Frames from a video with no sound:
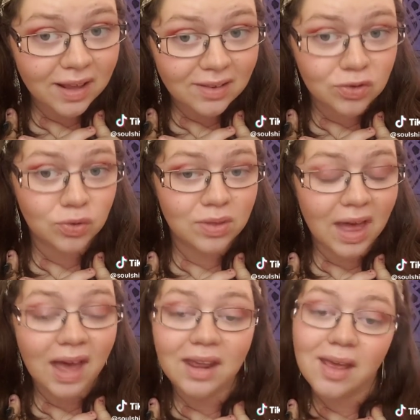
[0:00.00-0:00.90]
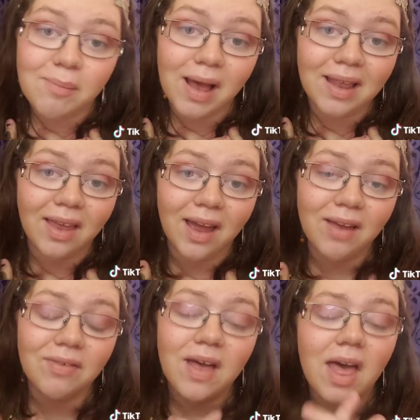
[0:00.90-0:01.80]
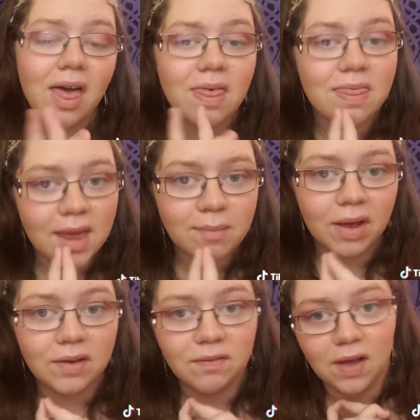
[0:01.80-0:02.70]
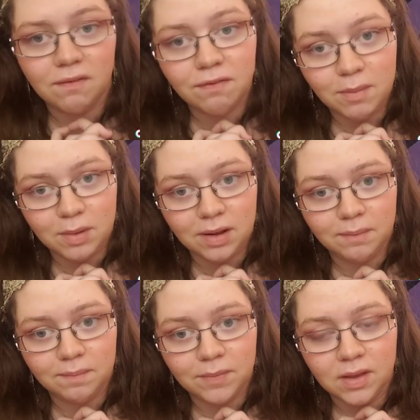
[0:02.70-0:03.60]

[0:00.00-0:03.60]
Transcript: into that in my life than my divine feminine.